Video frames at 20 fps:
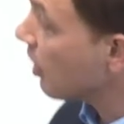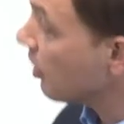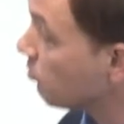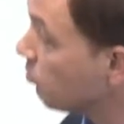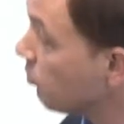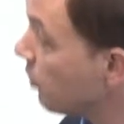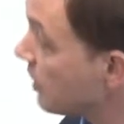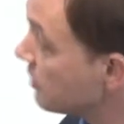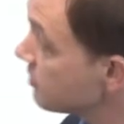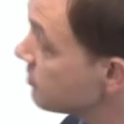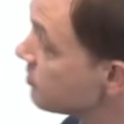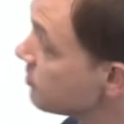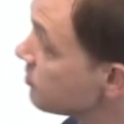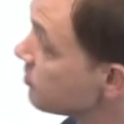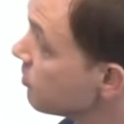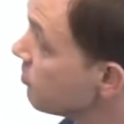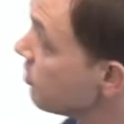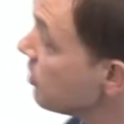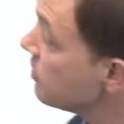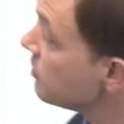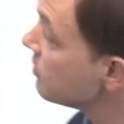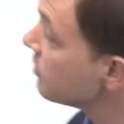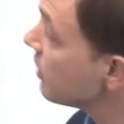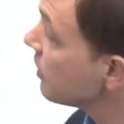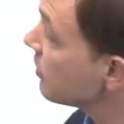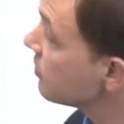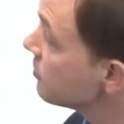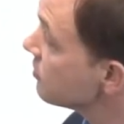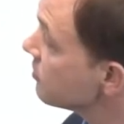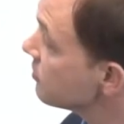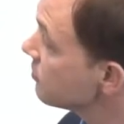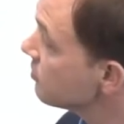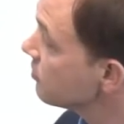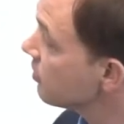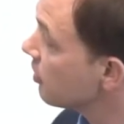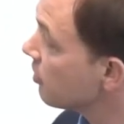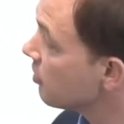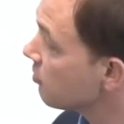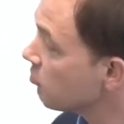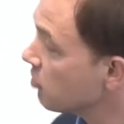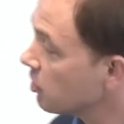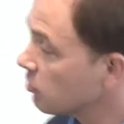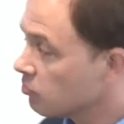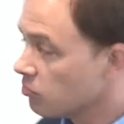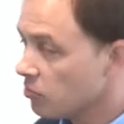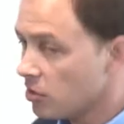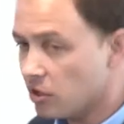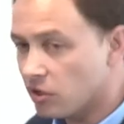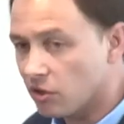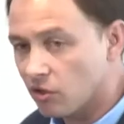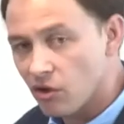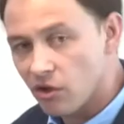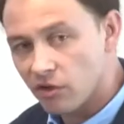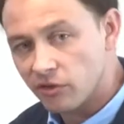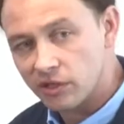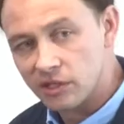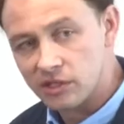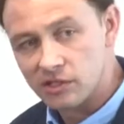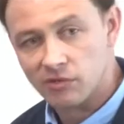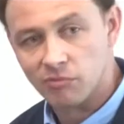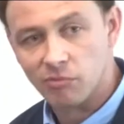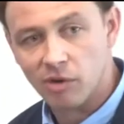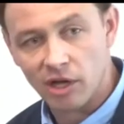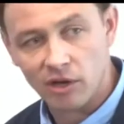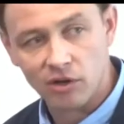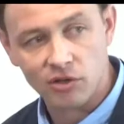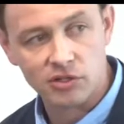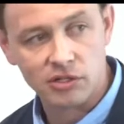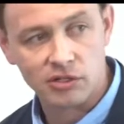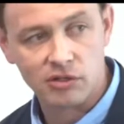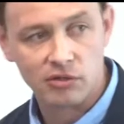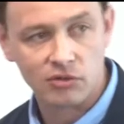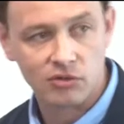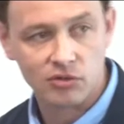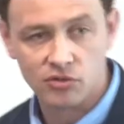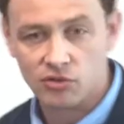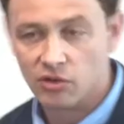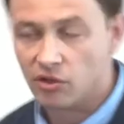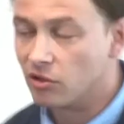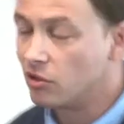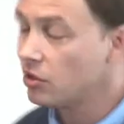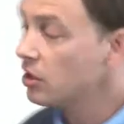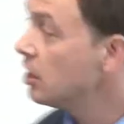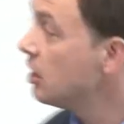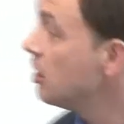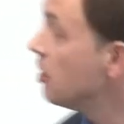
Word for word: at pests, so insects, um, in, in, the context of biological control,